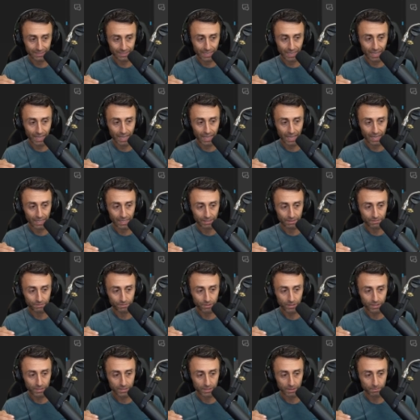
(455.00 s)
i.
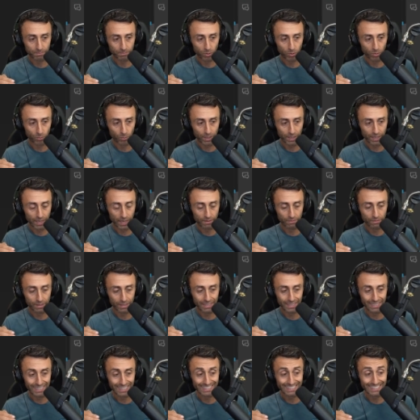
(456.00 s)
For example, we have
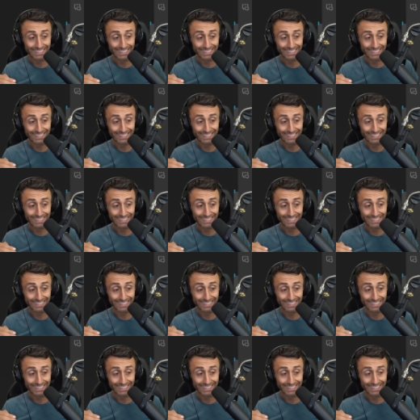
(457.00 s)
here